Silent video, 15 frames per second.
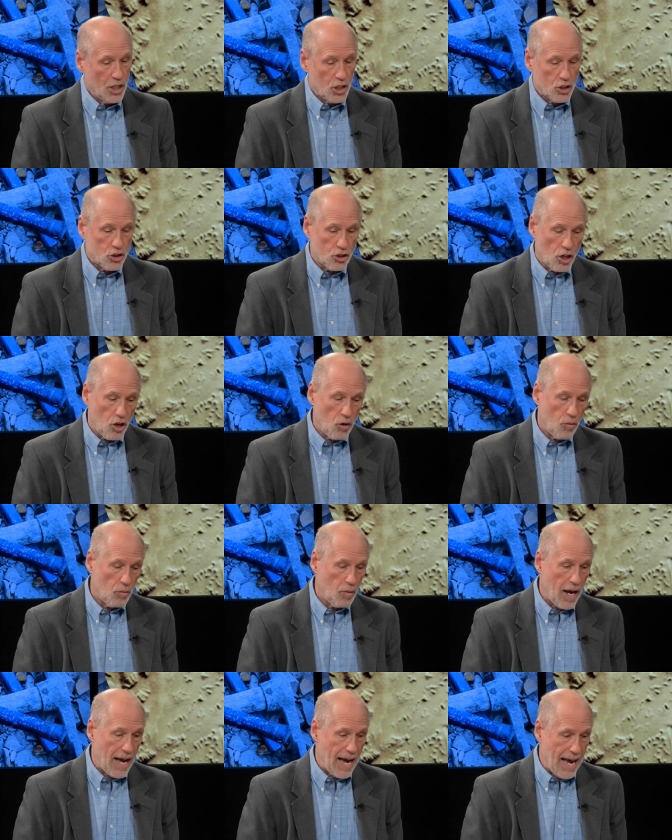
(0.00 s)

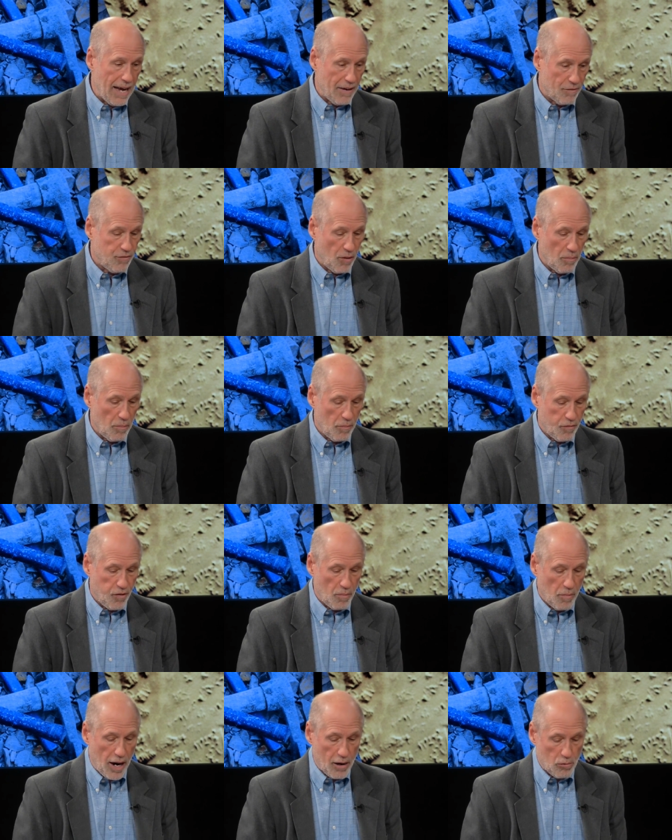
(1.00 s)
So, from,
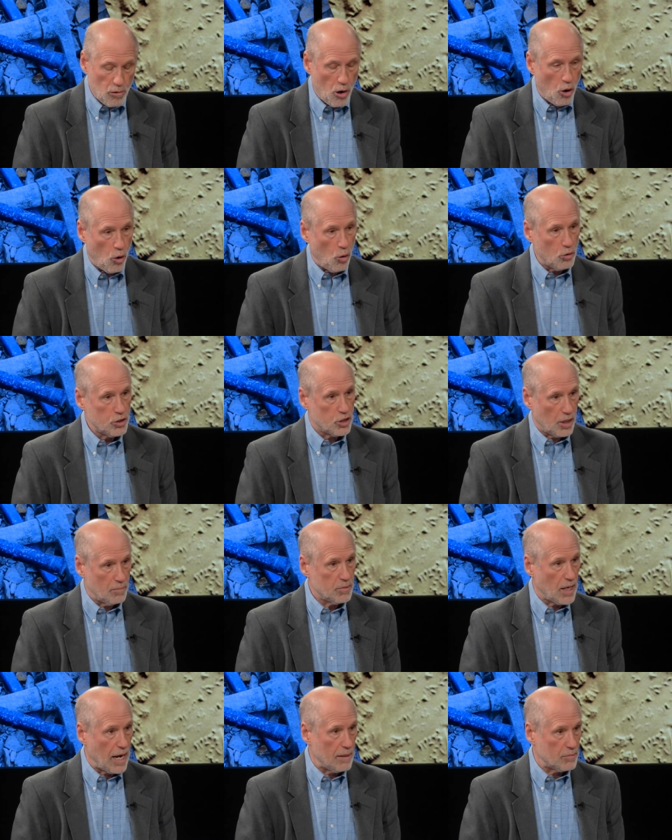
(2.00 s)
from my role,
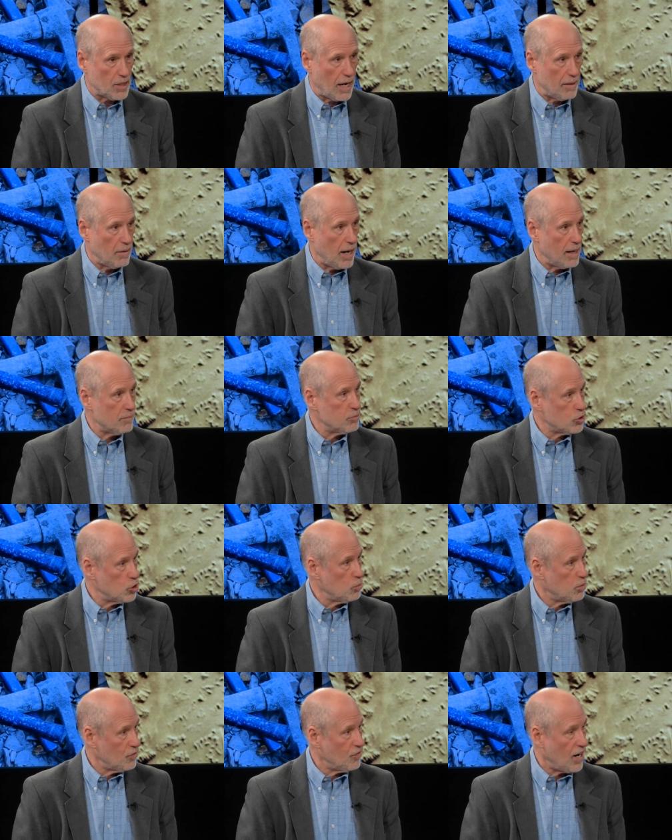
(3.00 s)
sometimes I, am
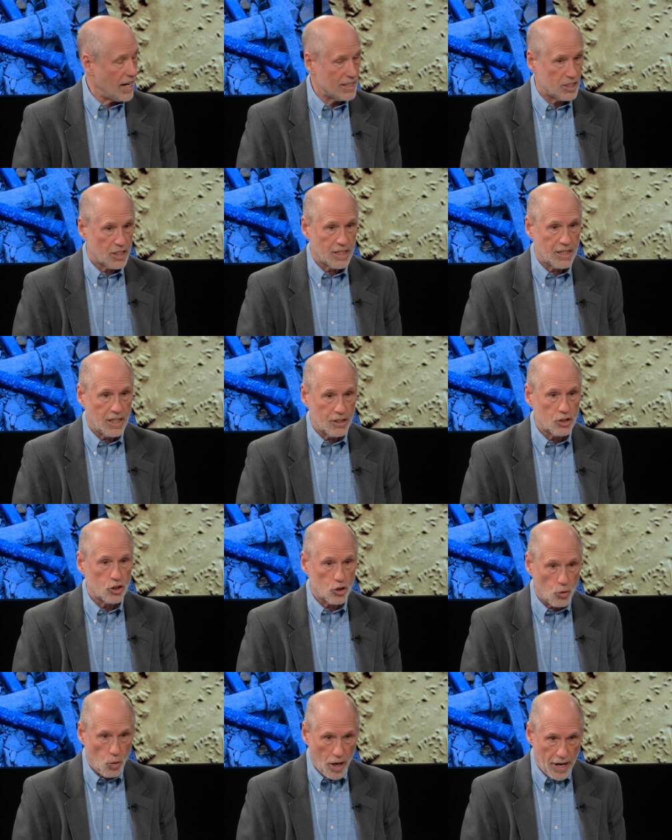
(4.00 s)
supervising a
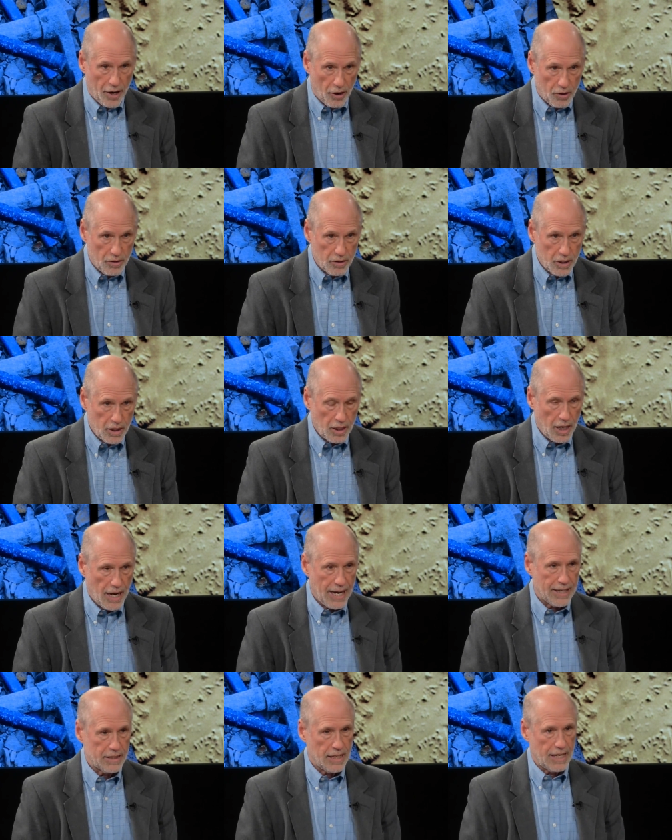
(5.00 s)
square
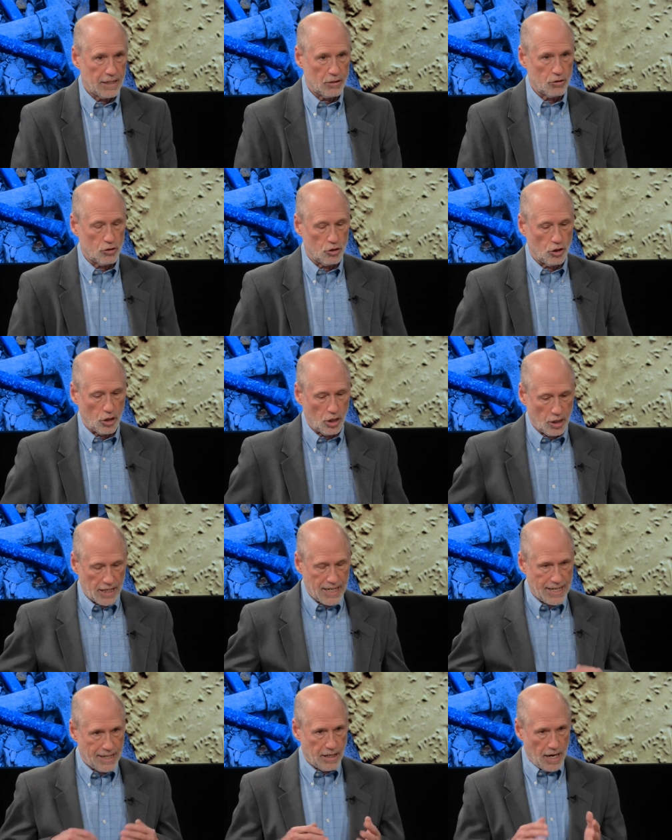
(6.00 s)
and, mm-hmm. and
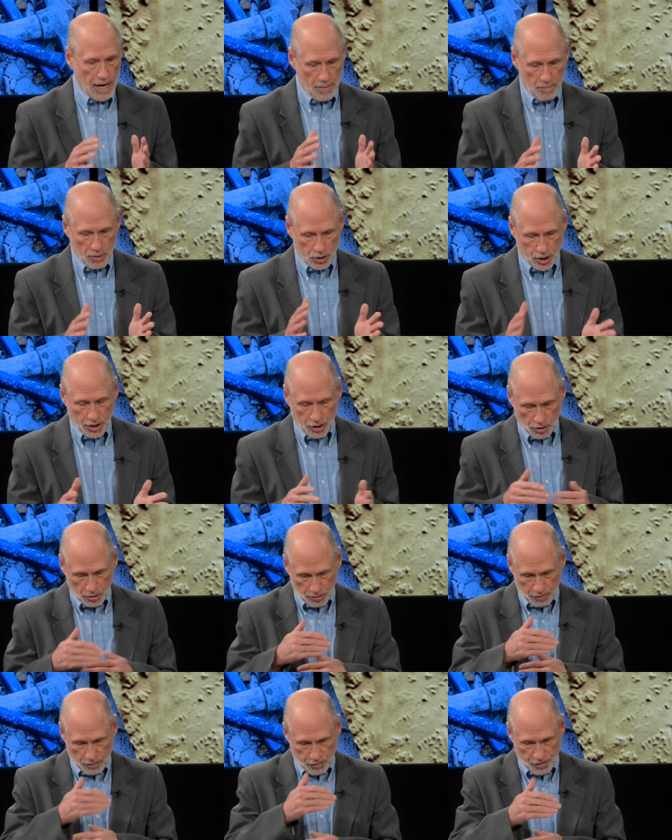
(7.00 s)
leading a
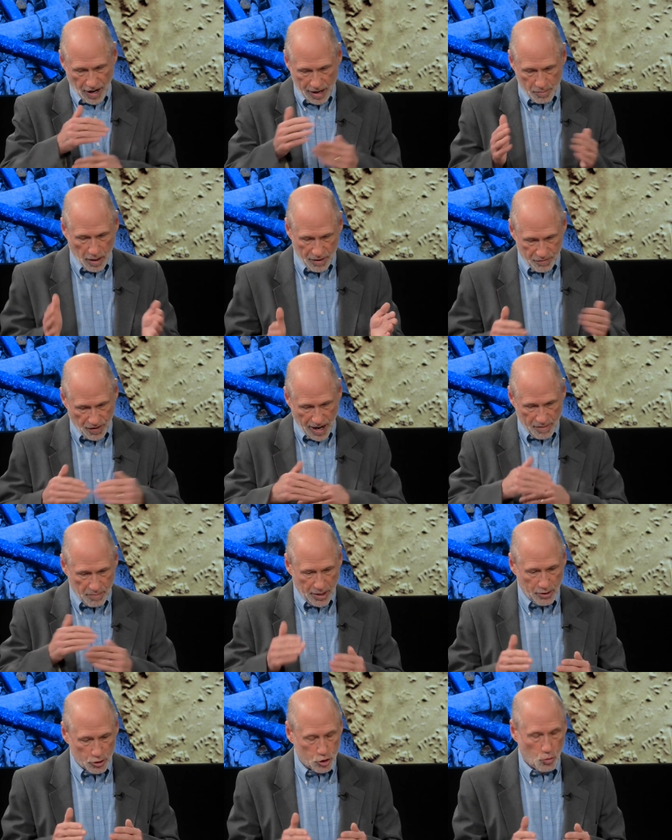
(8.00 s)
particular five by five
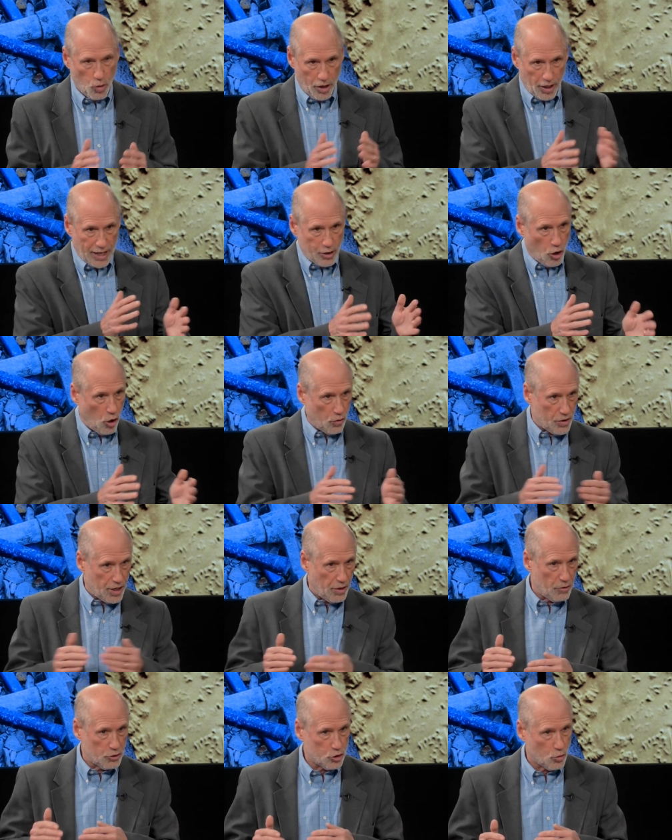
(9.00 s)
meter square like all the
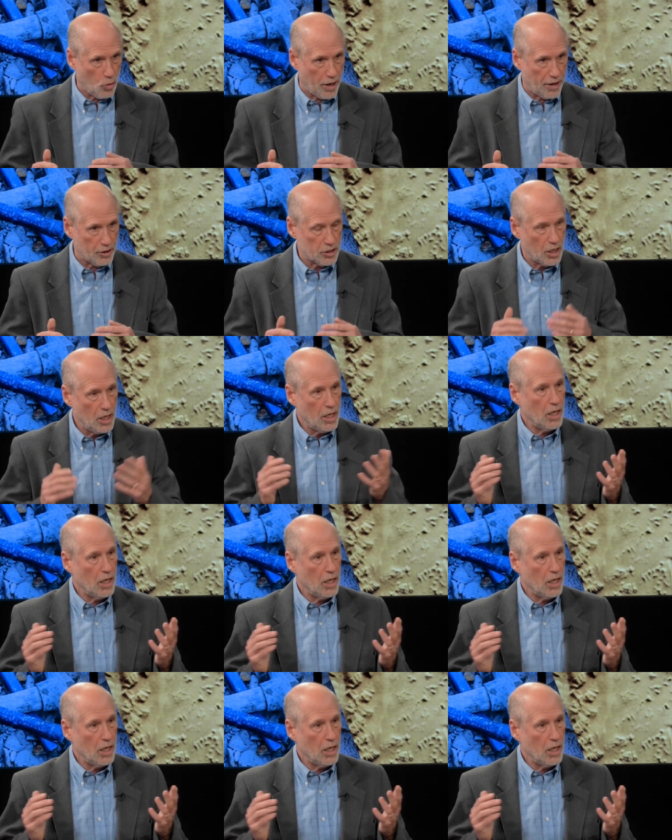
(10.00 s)
other squares.